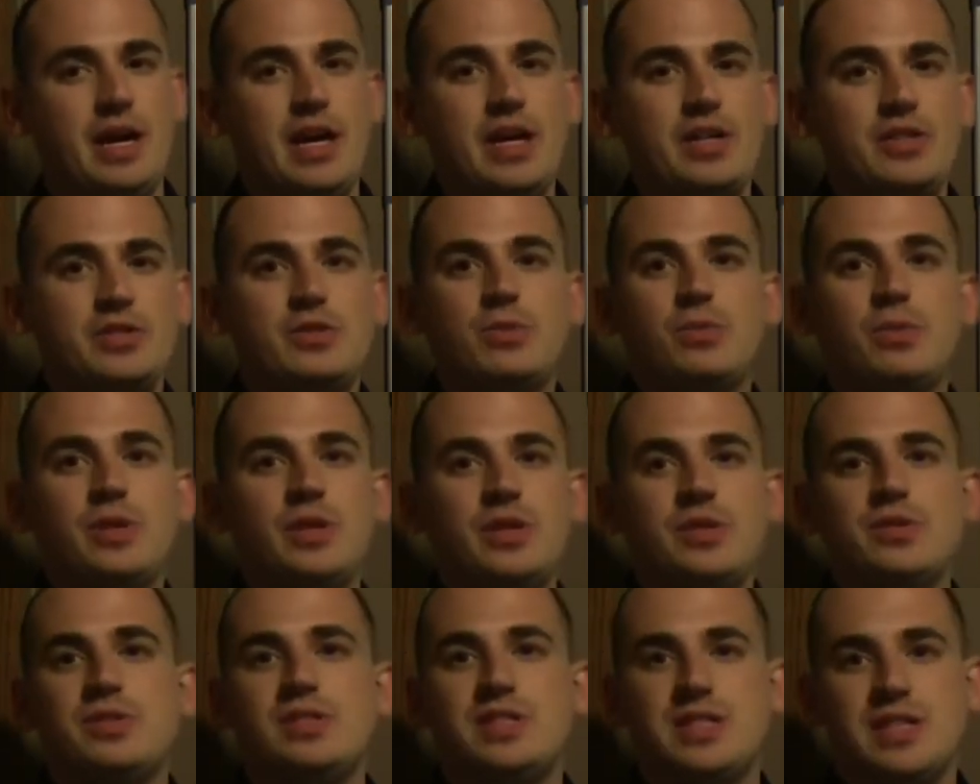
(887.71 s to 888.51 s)
So when
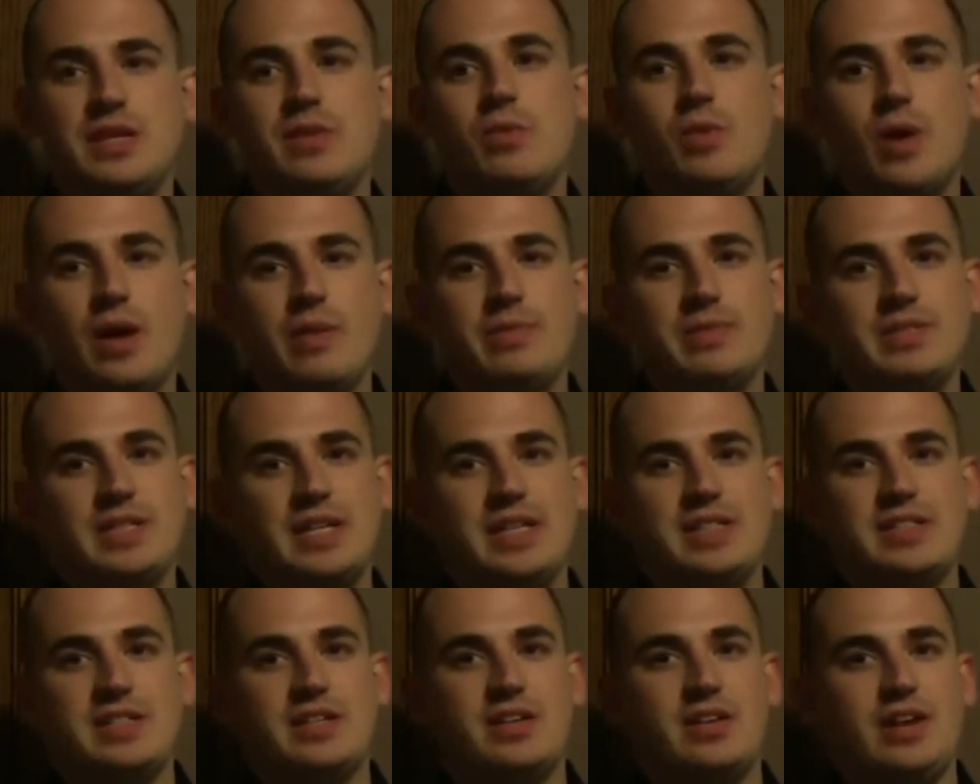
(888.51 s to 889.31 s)
you see
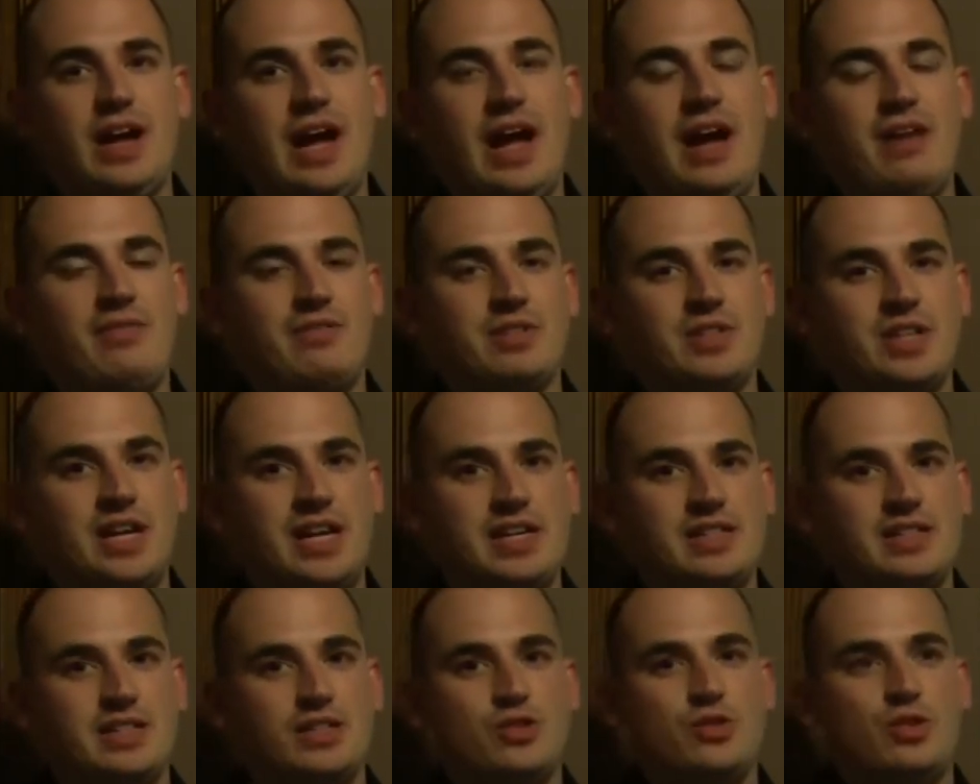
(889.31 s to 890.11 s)
websites that are
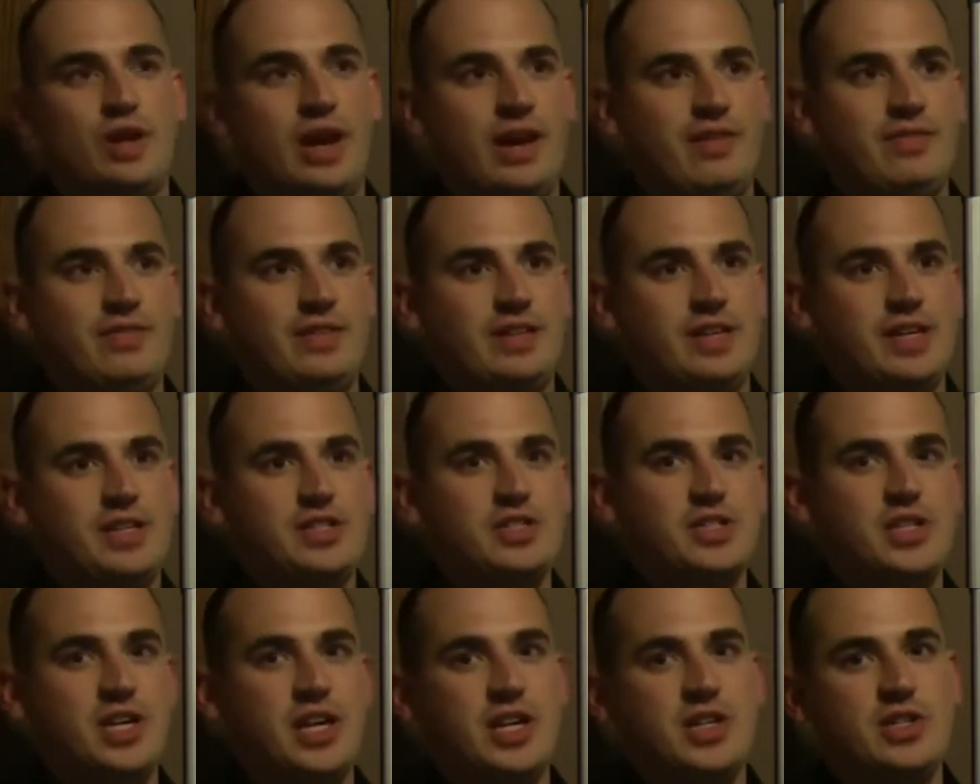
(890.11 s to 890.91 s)
advertising traffic
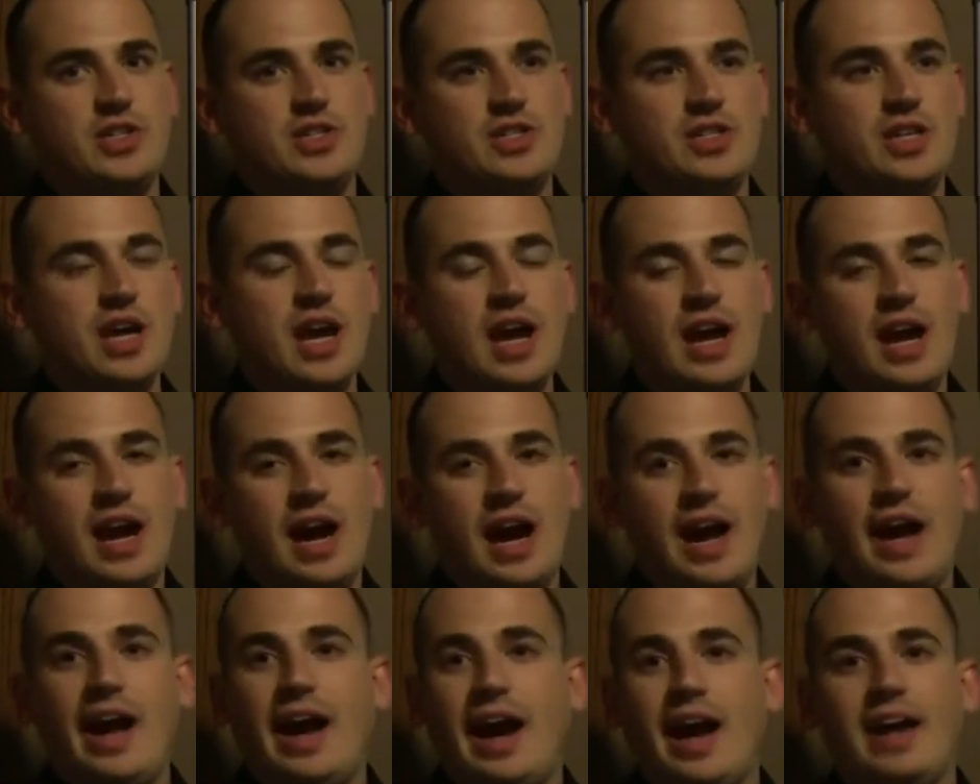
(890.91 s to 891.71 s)
exchanges,
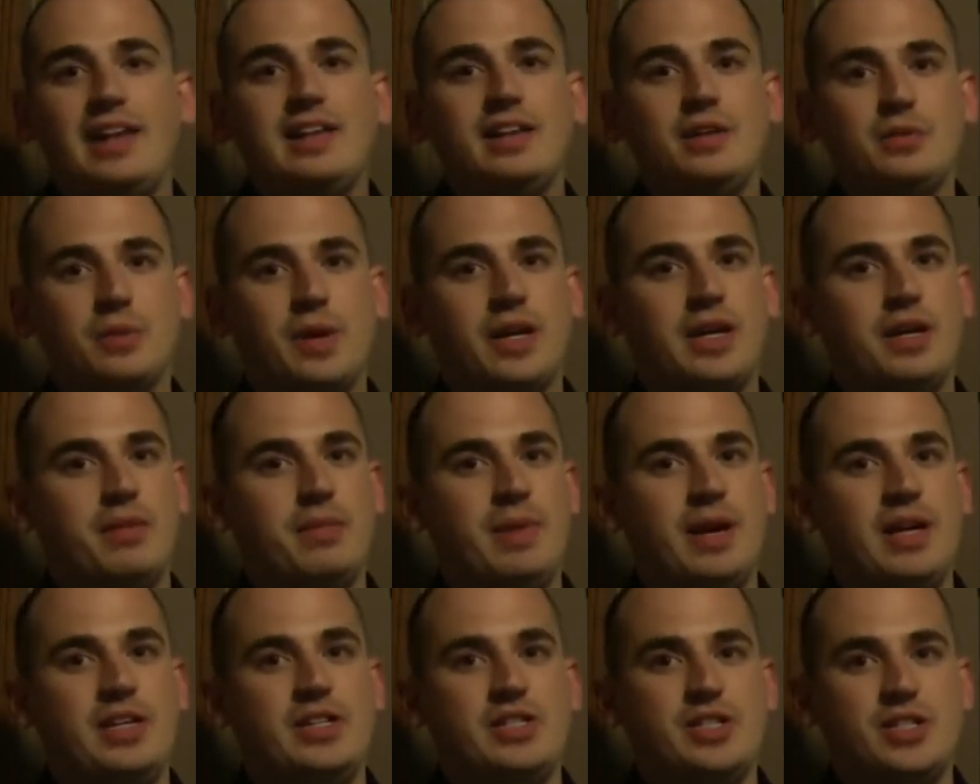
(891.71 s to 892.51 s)
I highly
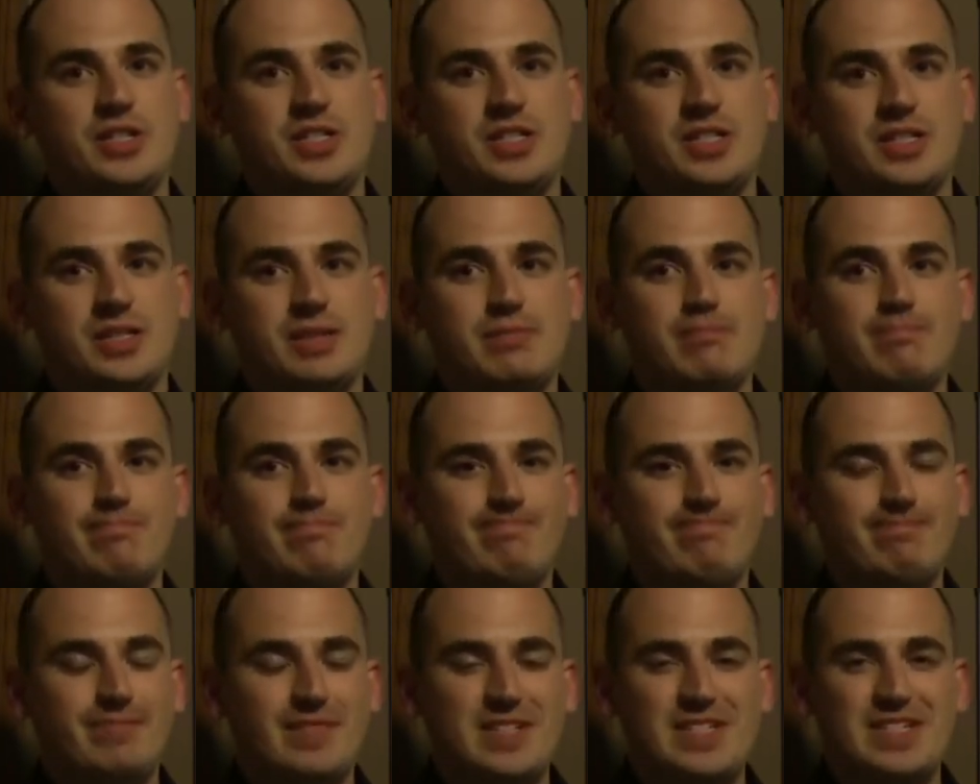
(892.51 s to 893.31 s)
recommend just
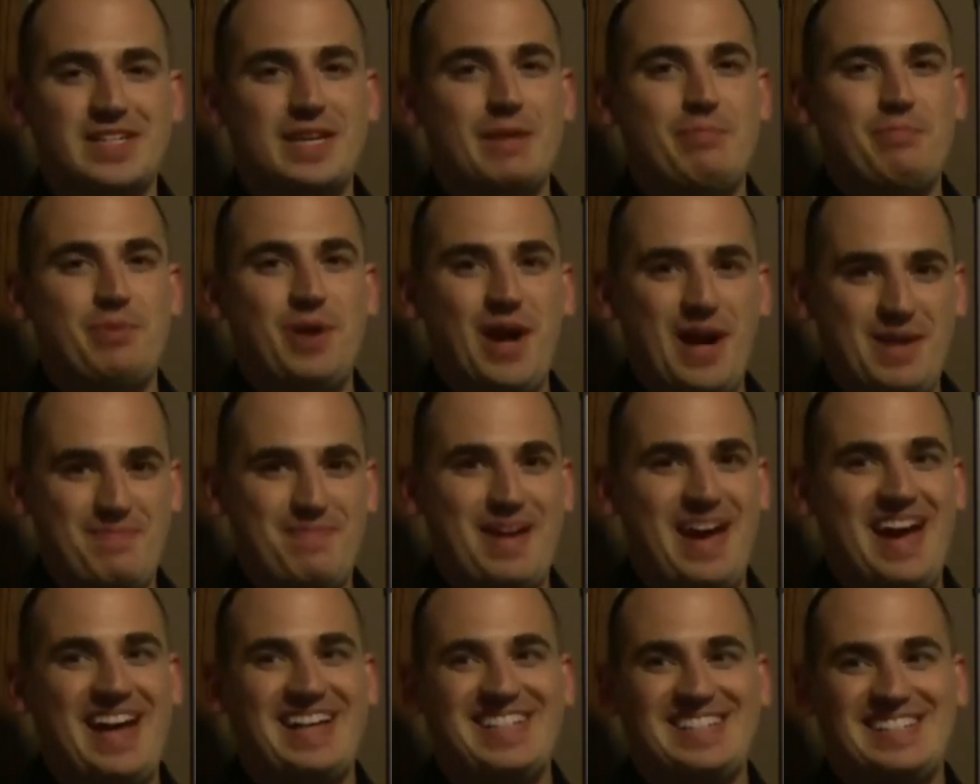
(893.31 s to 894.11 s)
skip right
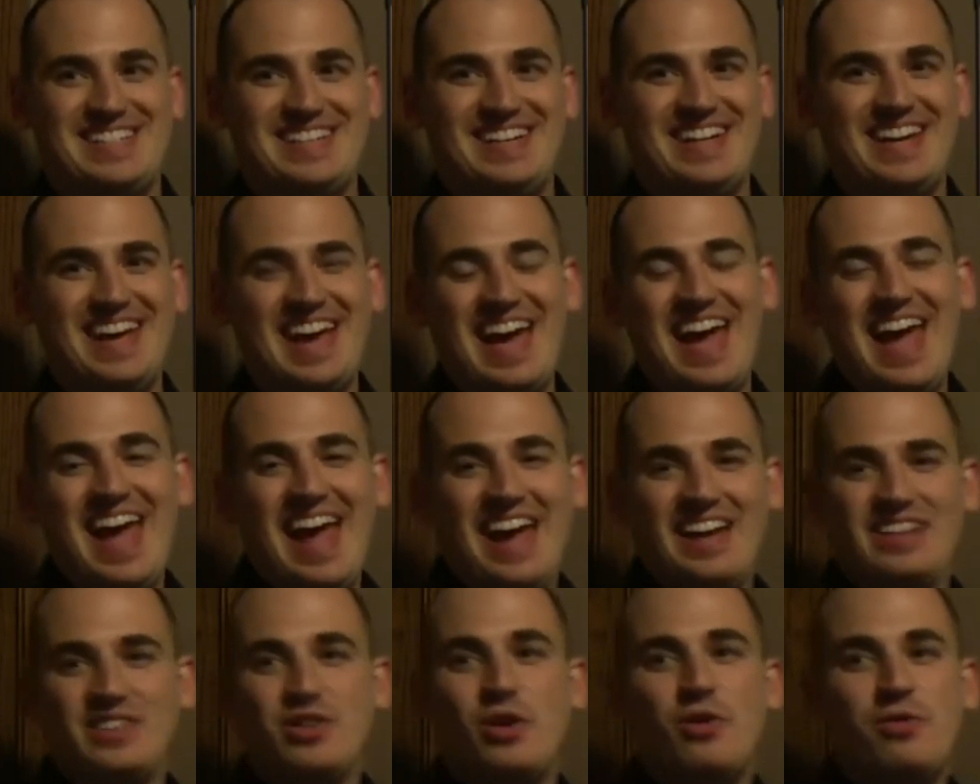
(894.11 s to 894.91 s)
past it
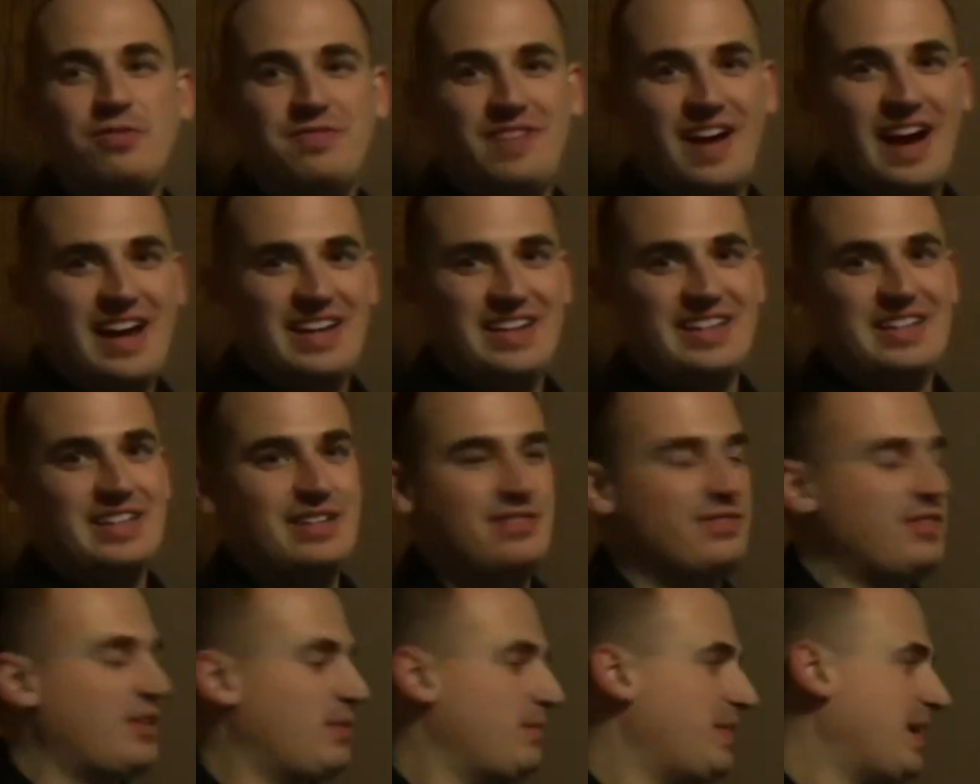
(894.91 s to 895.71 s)
and go find a
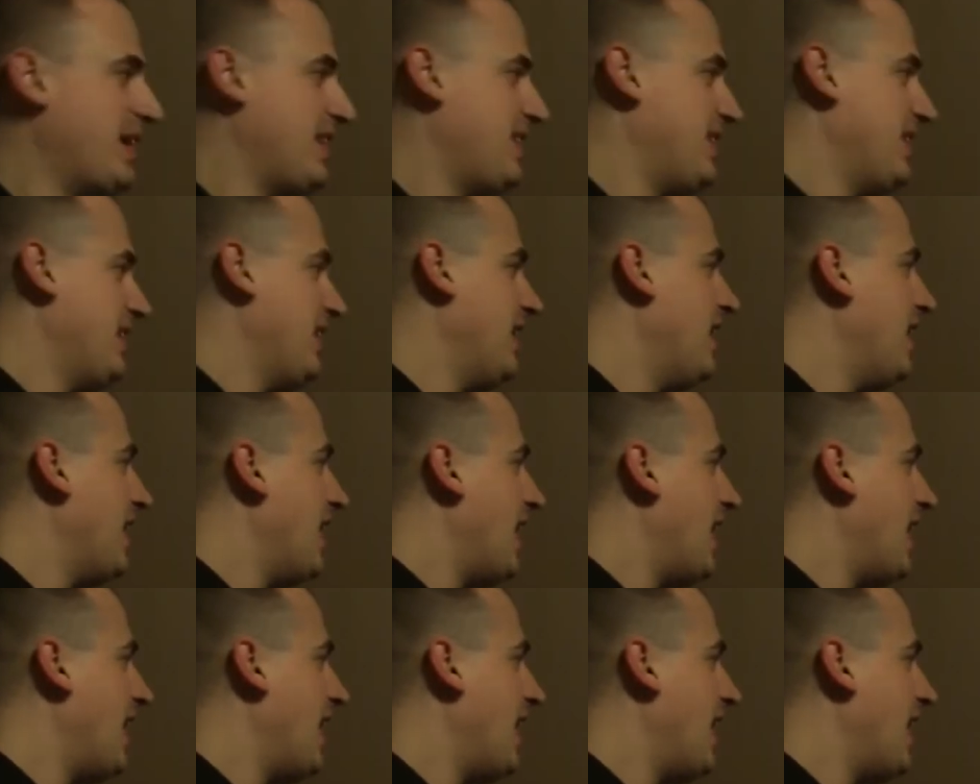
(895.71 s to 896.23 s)
different method.